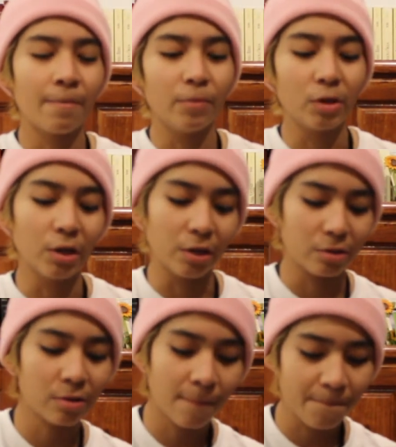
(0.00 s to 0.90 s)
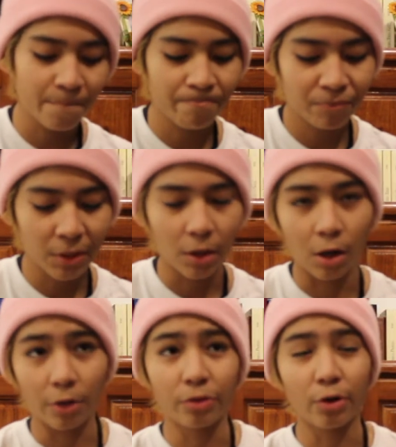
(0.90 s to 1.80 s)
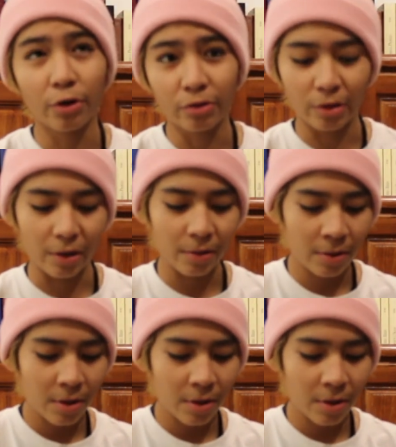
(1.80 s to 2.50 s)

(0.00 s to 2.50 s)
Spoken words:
Because on Thursday,